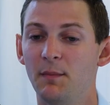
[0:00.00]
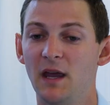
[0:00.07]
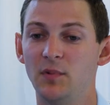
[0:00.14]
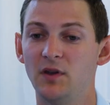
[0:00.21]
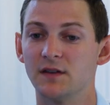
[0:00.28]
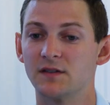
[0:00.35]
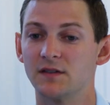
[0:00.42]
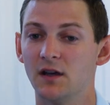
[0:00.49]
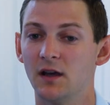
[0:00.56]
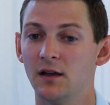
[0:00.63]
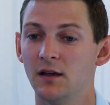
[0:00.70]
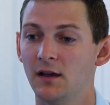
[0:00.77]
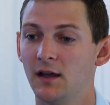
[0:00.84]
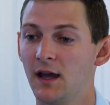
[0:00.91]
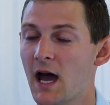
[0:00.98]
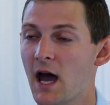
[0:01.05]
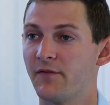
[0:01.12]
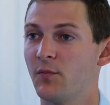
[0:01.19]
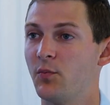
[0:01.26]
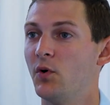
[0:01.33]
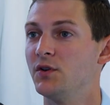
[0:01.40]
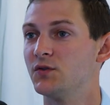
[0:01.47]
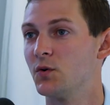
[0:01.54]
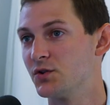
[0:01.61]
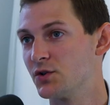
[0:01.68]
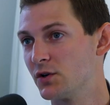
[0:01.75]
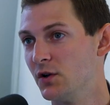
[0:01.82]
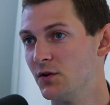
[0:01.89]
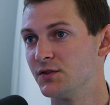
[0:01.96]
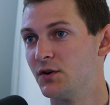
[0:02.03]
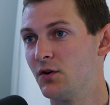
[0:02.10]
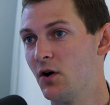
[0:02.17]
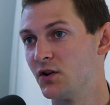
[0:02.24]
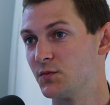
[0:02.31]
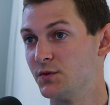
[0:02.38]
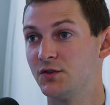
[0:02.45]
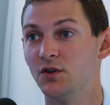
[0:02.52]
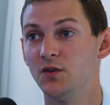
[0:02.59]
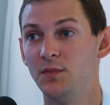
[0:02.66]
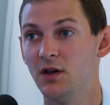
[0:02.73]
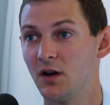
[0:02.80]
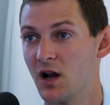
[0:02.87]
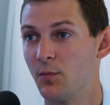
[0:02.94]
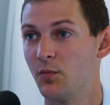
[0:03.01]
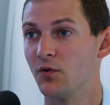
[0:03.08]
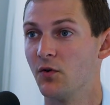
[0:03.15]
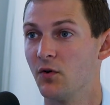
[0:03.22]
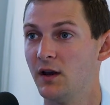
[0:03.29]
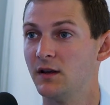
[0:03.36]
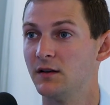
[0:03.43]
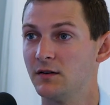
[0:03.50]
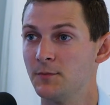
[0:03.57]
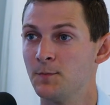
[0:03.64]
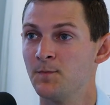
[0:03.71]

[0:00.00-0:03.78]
maybe it's a half a point towards your closing costs, which could be a couple grand.